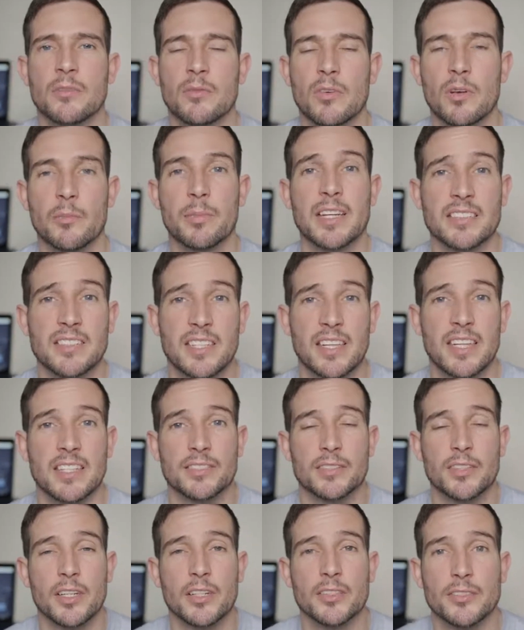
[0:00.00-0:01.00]
Well, basically
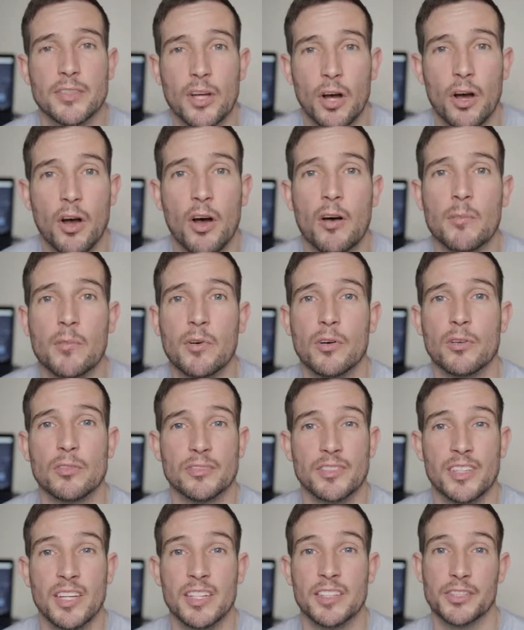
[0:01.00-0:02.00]
it's down to
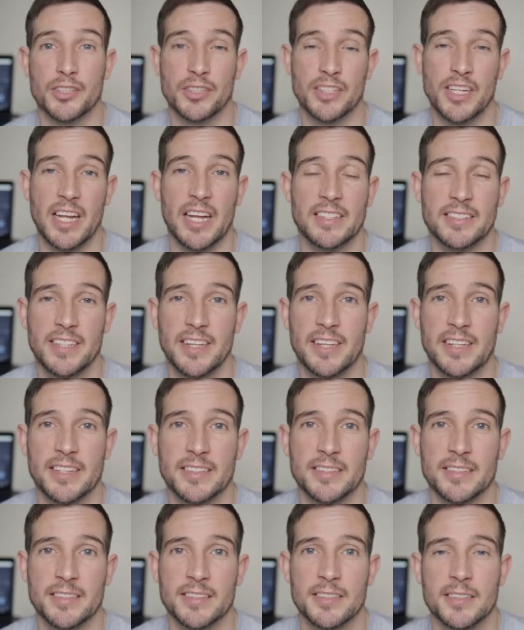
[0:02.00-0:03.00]
hormones and
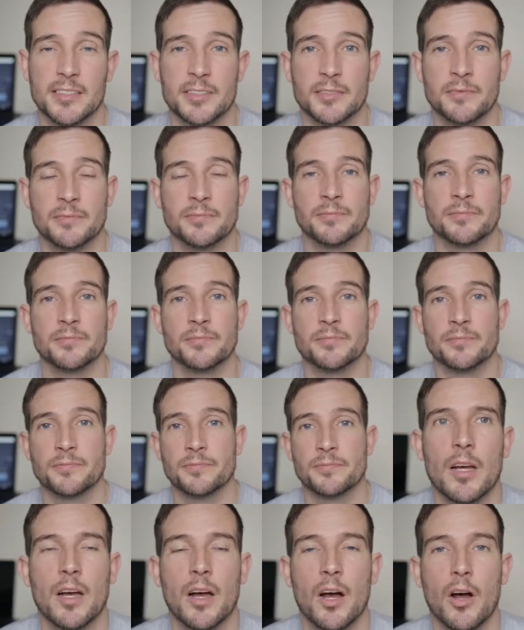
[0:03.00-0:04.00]
genetics.
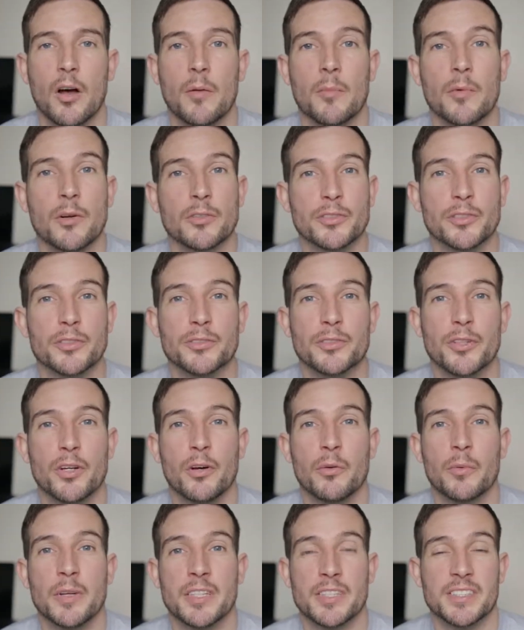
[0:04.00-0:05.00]
Hormones
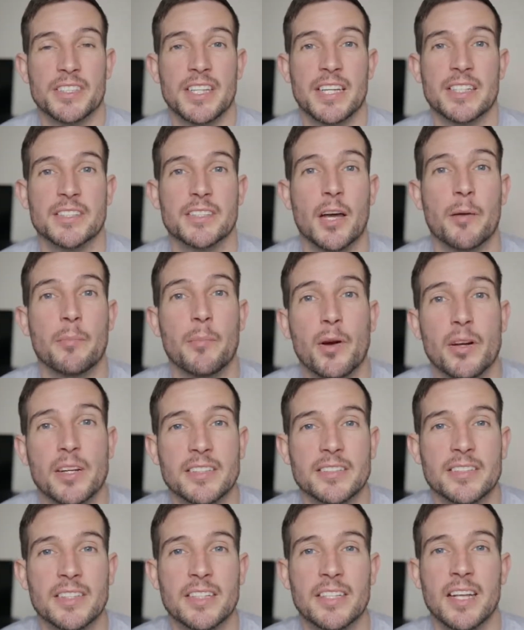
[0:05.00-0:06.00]
control which state our
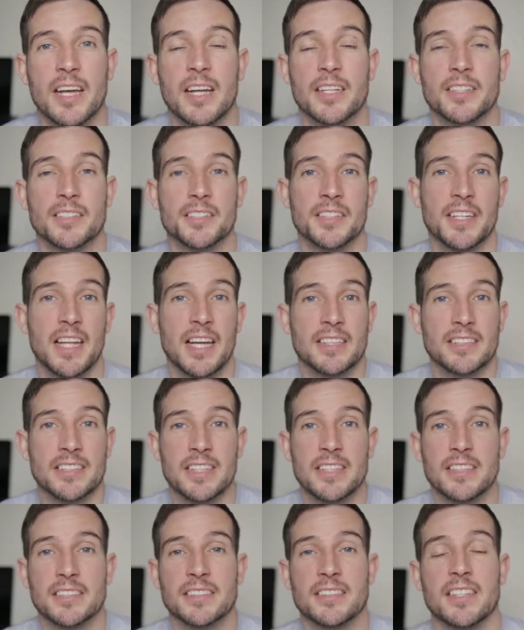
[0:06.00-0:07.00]
body's in, and
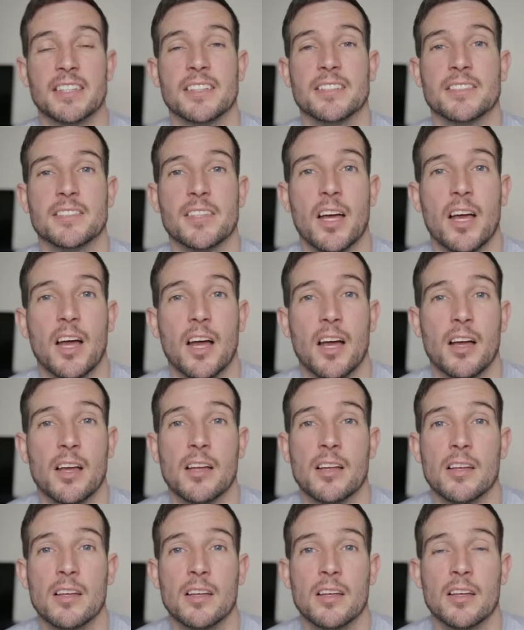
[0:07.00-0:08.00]
genetics is
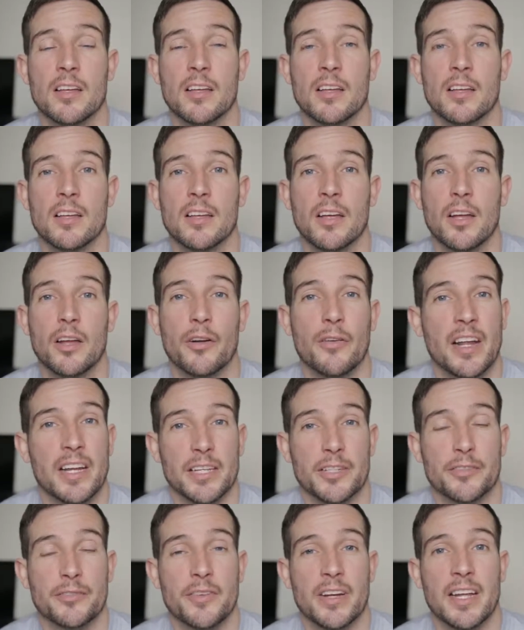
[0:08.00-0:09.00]

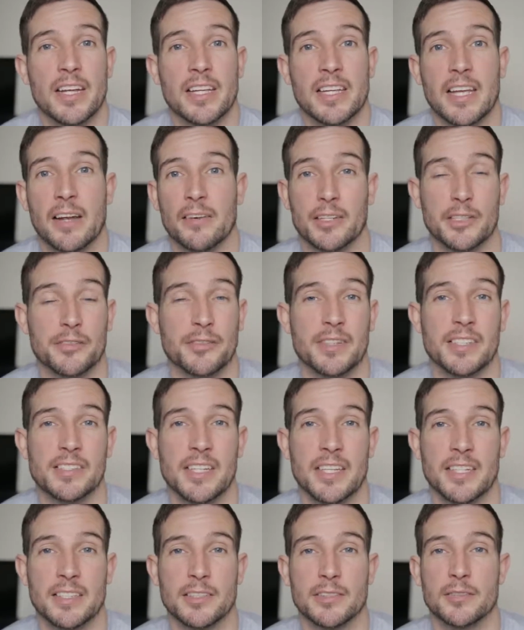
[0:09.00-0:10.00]
hereditary
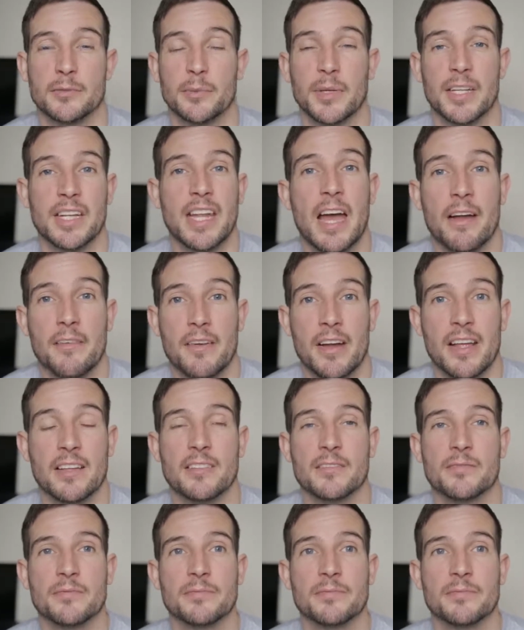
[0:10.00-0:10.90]
characteristics we inherit.